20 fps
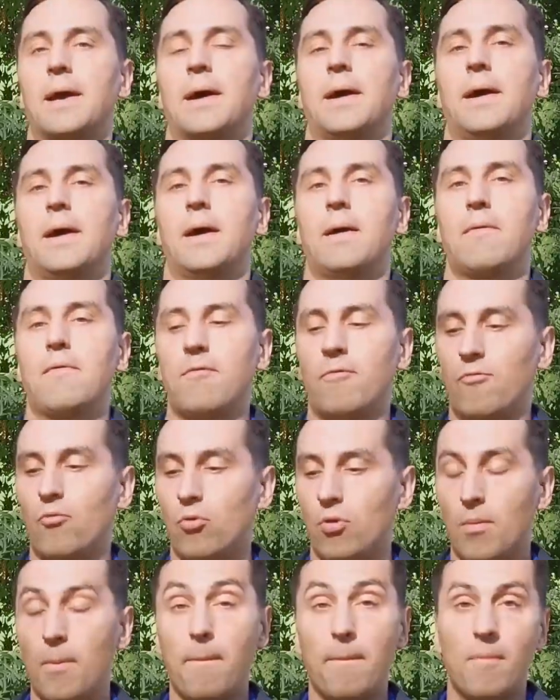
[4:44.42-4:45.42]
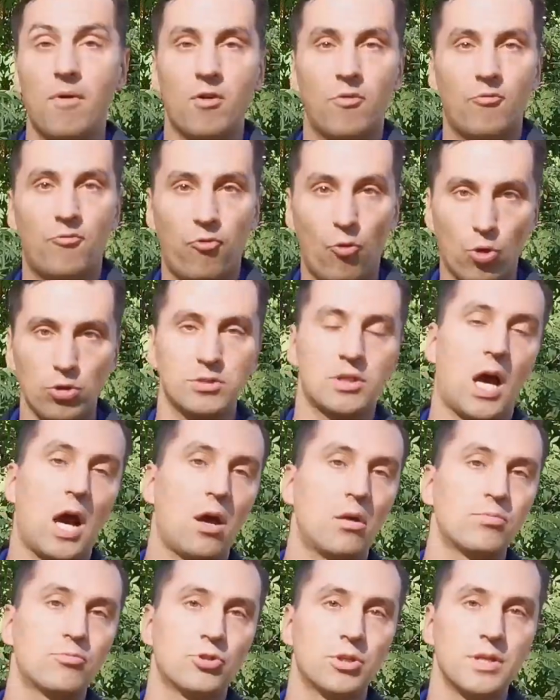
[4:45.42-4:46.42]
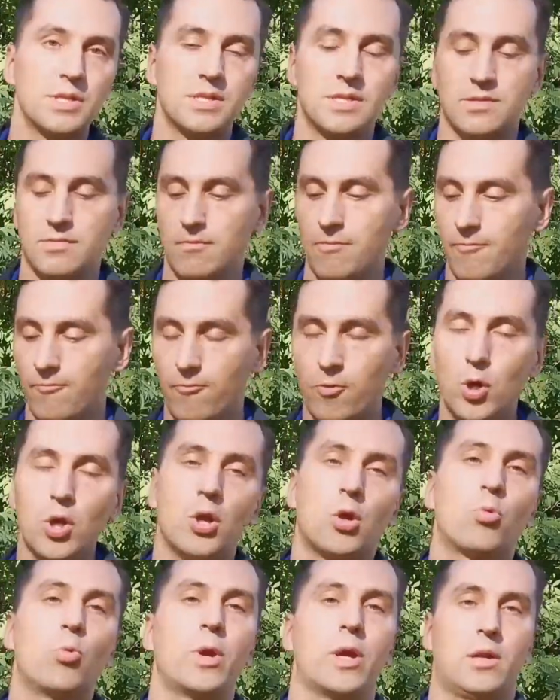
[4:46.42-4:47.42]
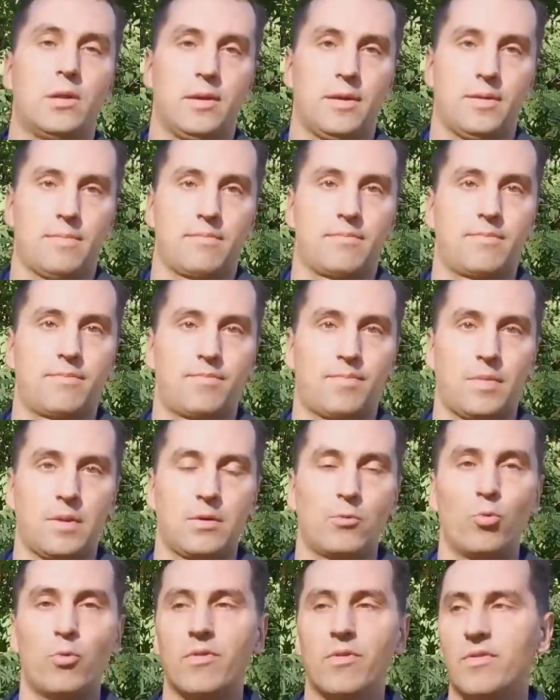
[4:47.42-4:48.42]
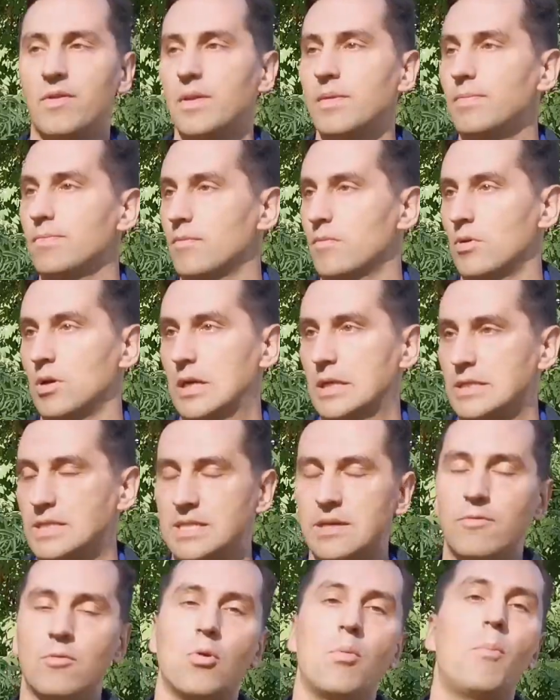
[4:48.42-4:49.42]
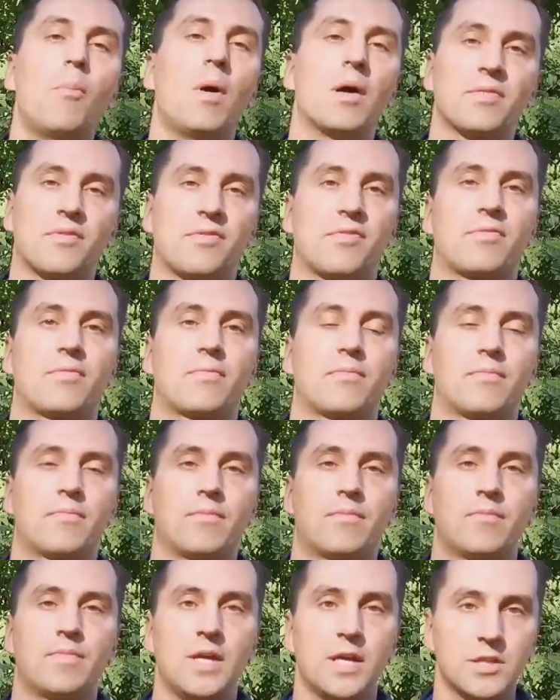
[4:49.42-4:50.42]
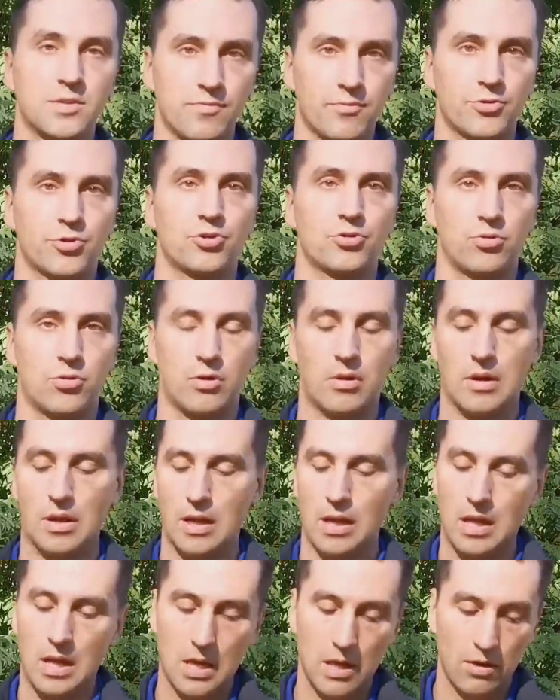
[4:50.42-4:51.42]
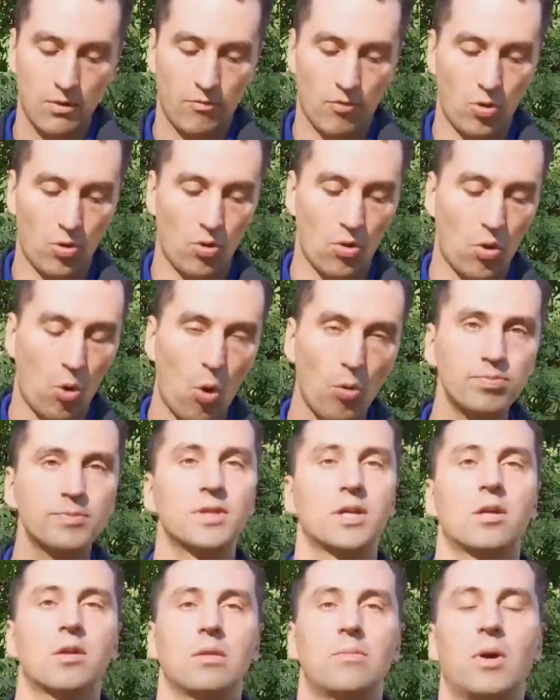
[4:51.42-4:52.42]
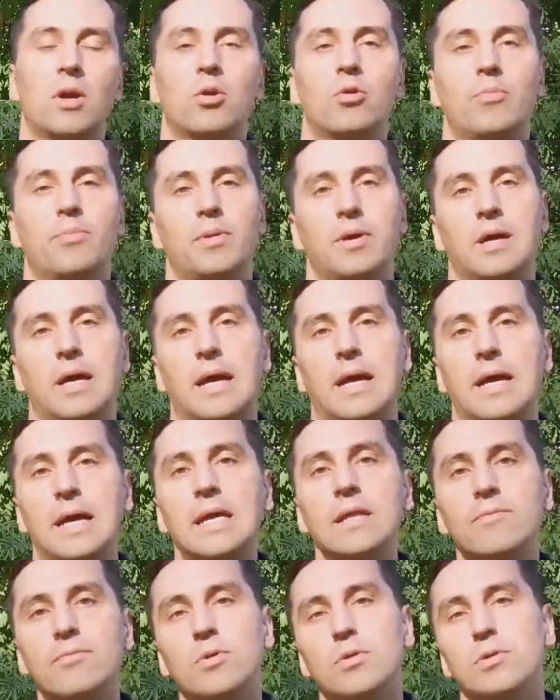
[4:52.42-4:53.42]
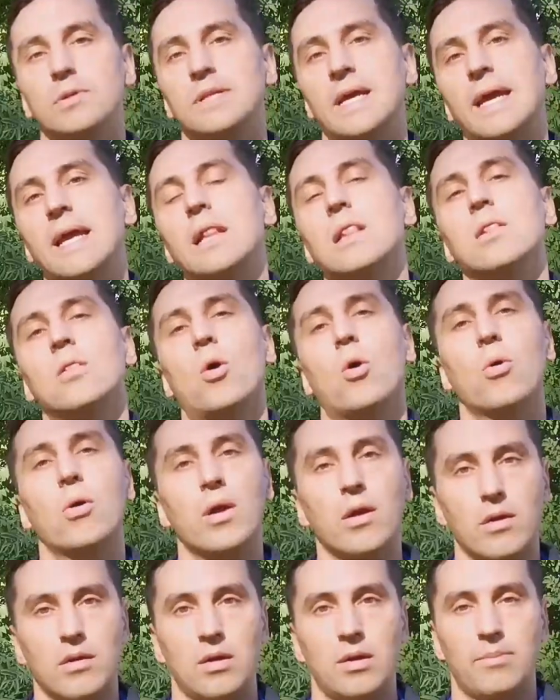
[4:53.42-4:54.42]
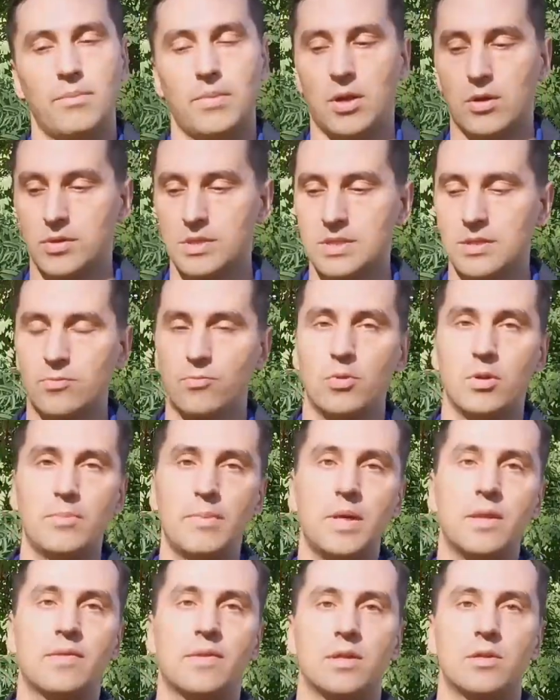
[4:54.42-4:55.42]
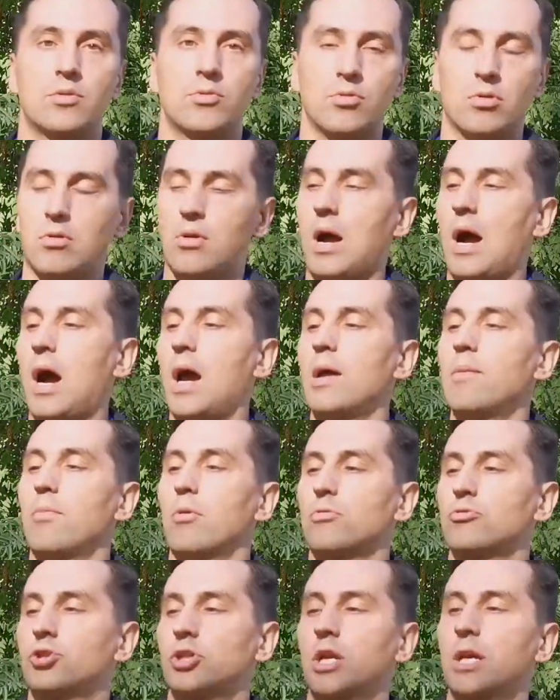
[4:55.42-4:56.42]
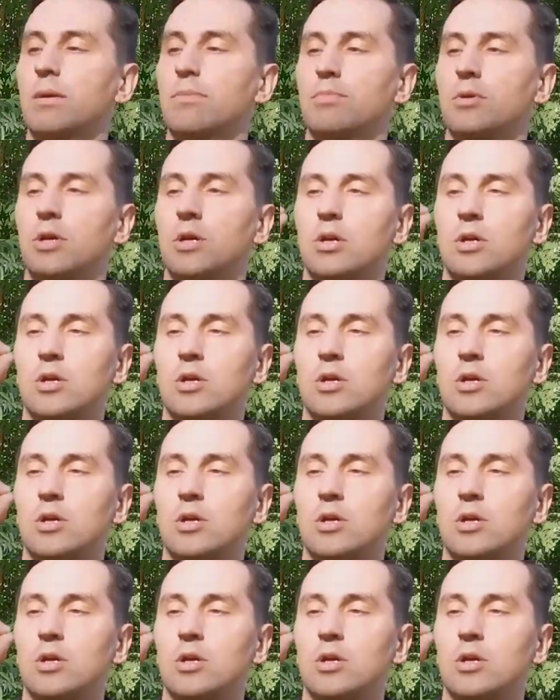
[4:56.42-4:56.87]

uh, for four dioptries very quickly within several months that's for sure. For optical myopia, it will take longer because it will mean that your eyeball shape